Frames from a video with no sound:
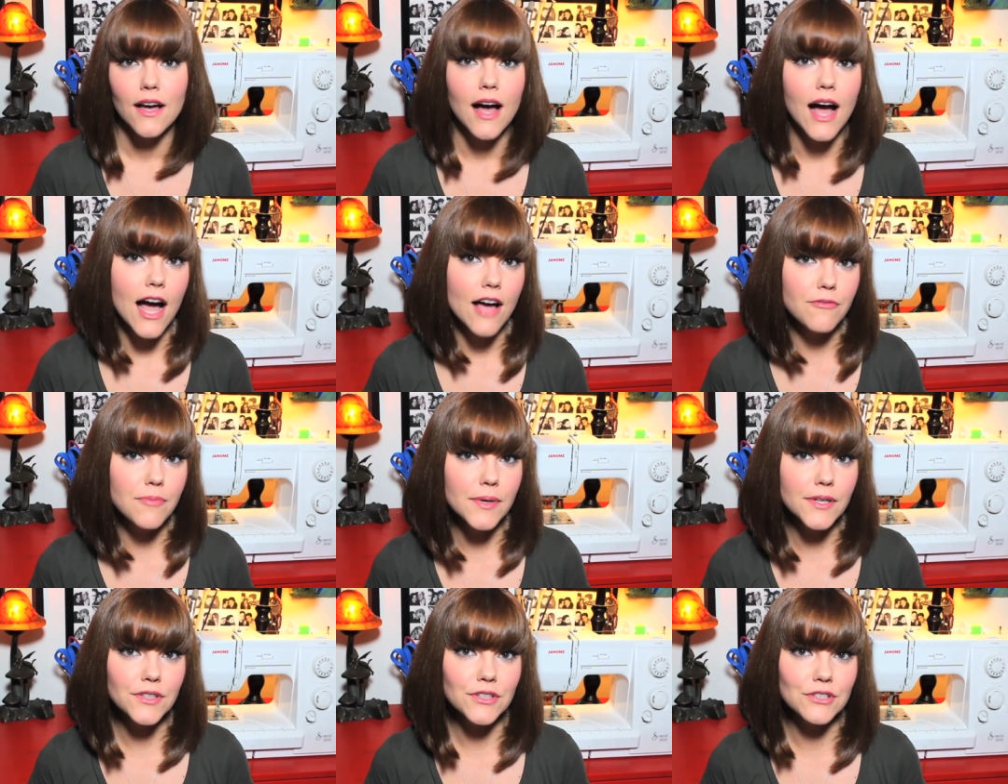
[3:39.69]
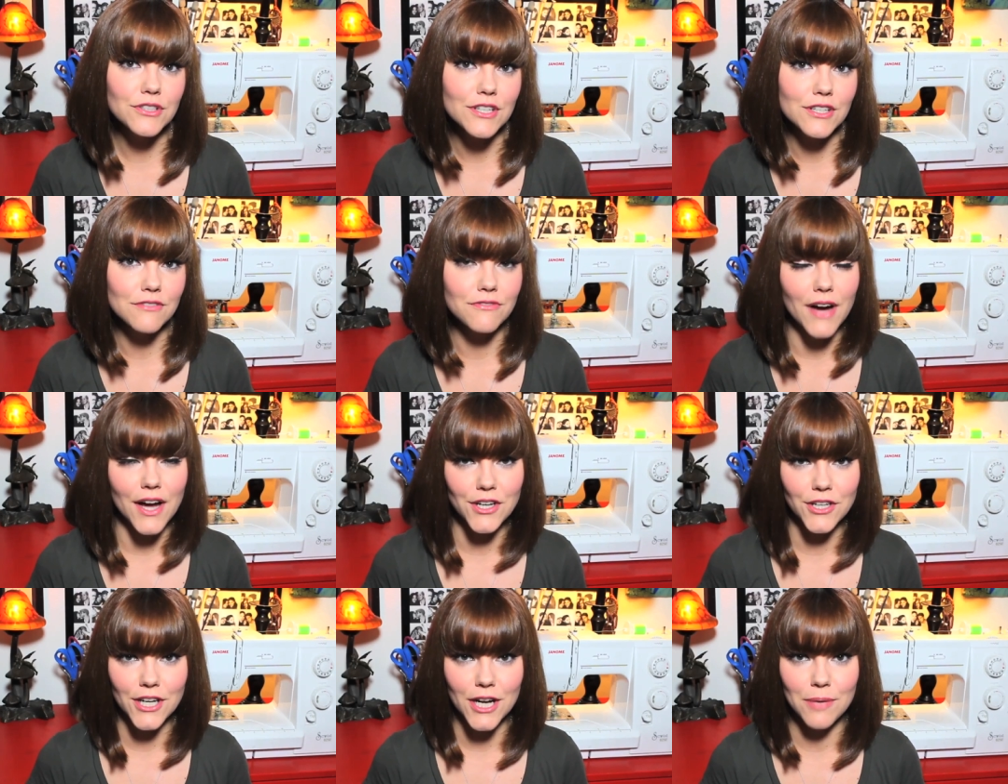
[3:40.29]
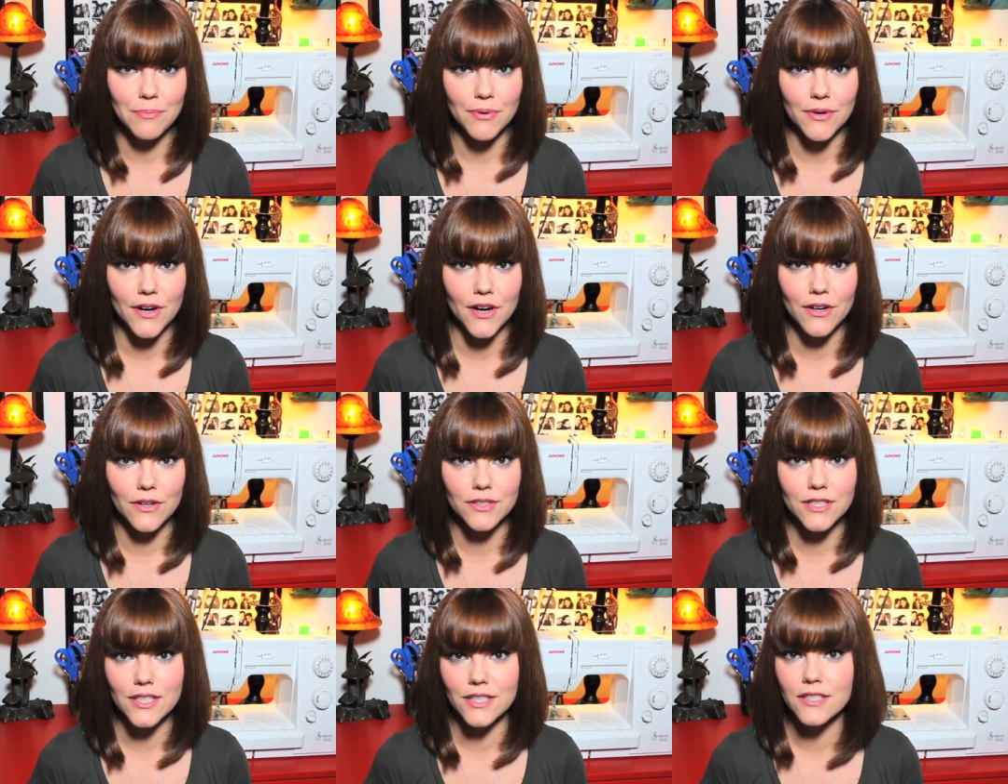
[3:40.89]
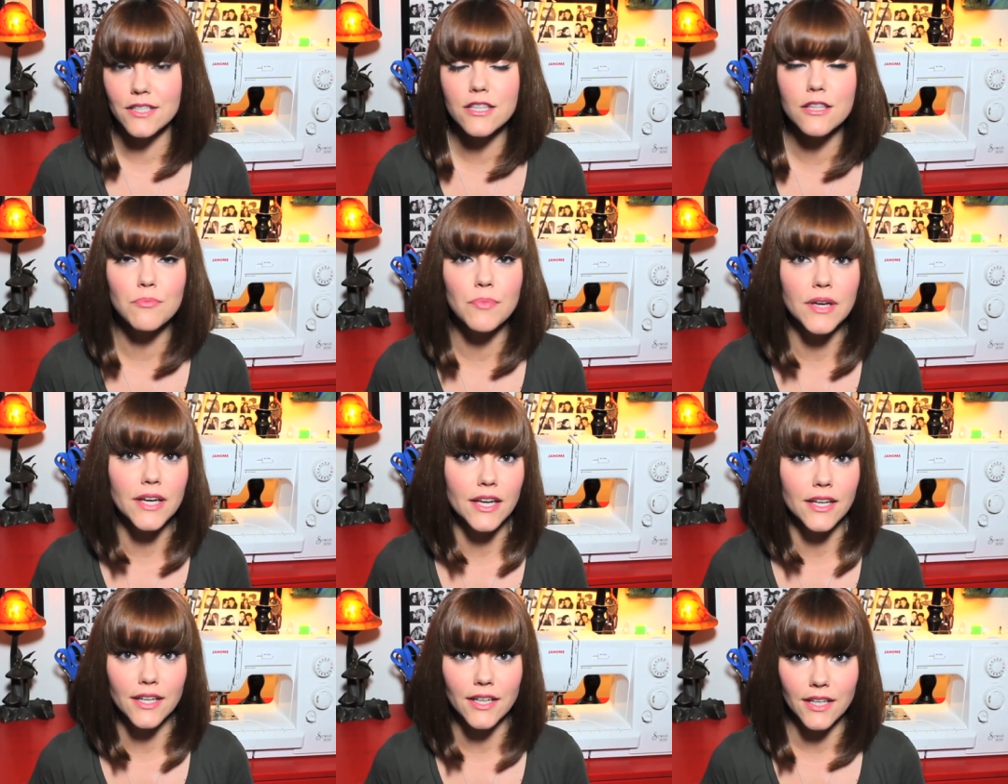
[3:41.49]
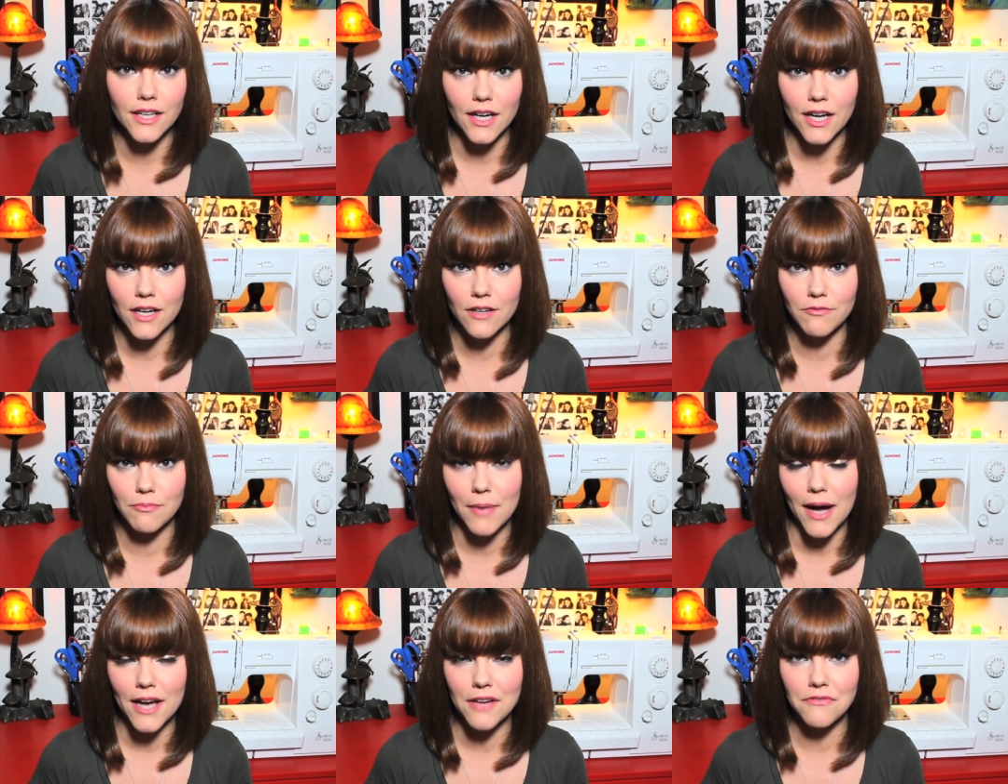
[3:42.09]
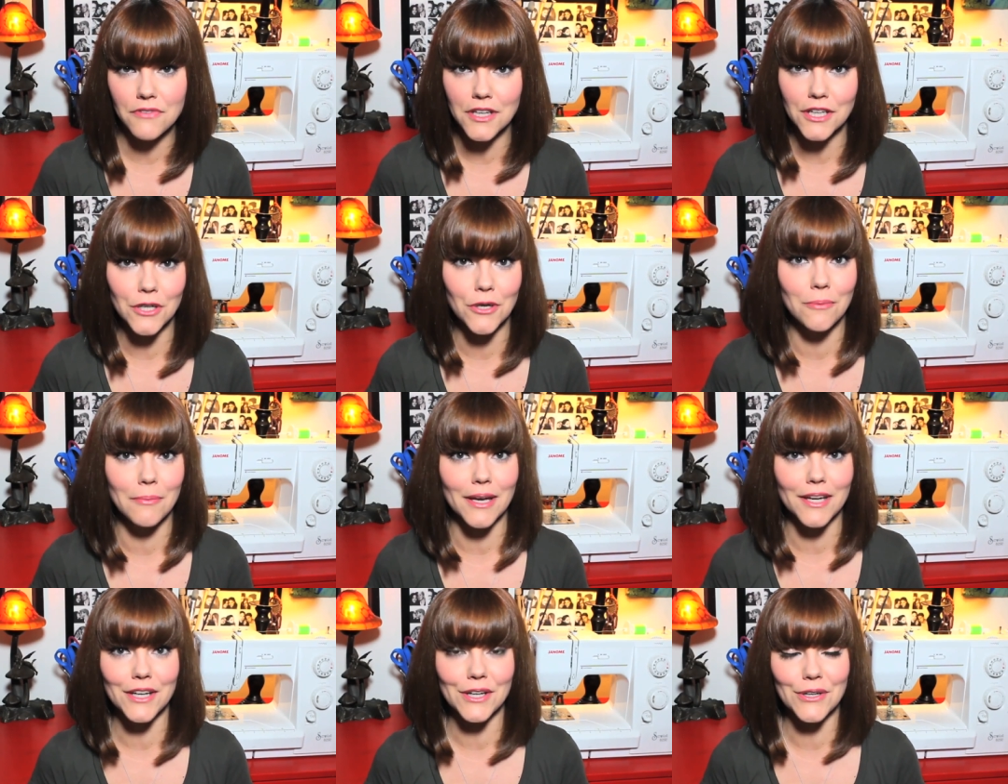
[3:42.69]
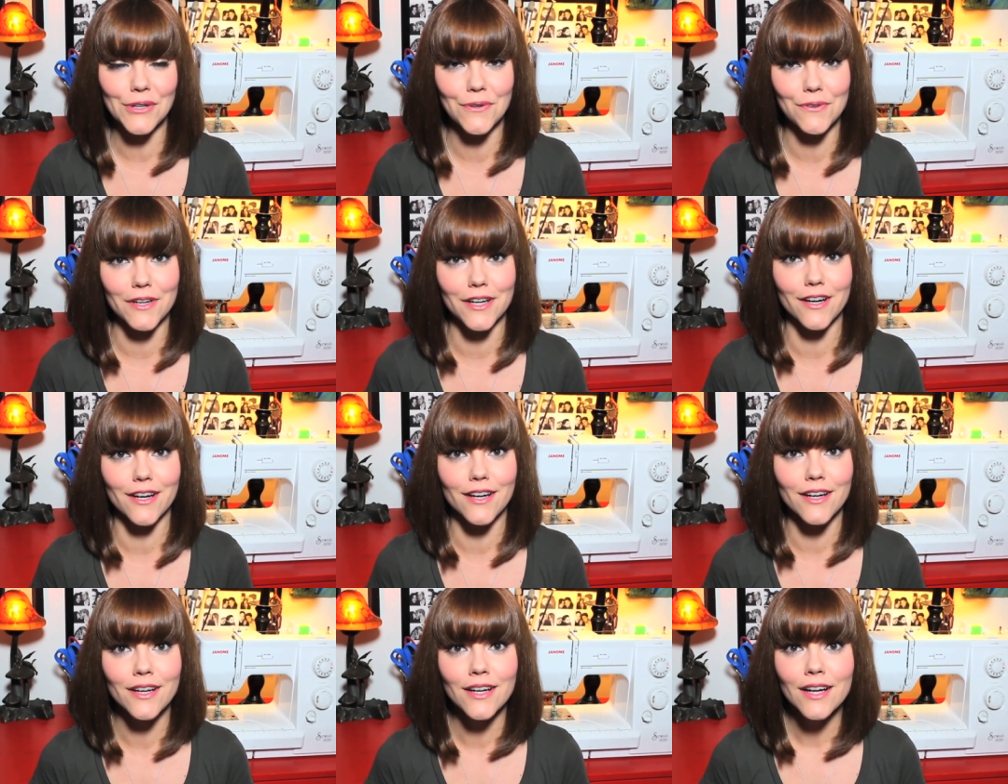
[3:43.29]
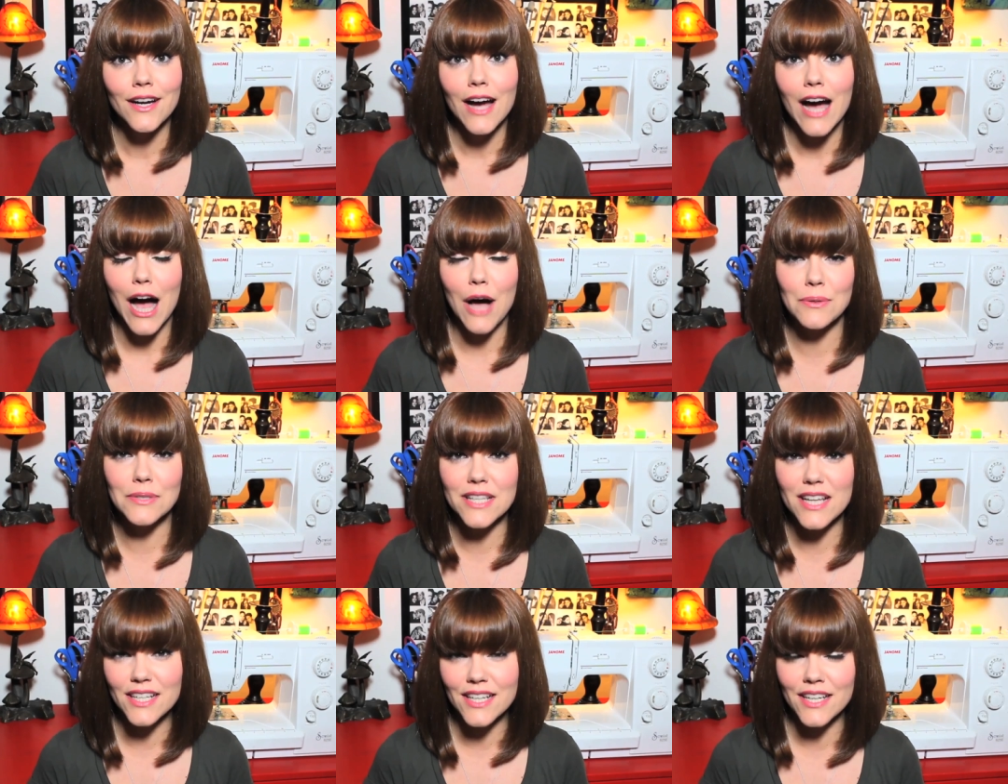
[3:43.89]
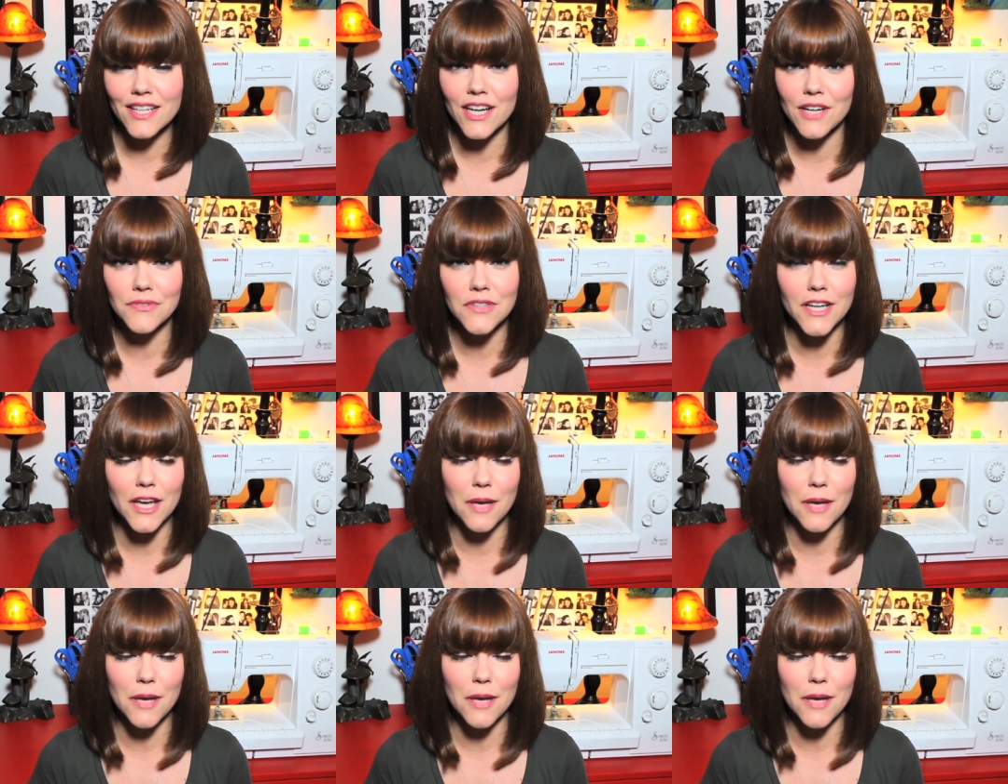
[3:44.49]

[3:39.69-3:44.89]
I've been using Final Cut Pro since the beginning of my video making career. I was lucky enough to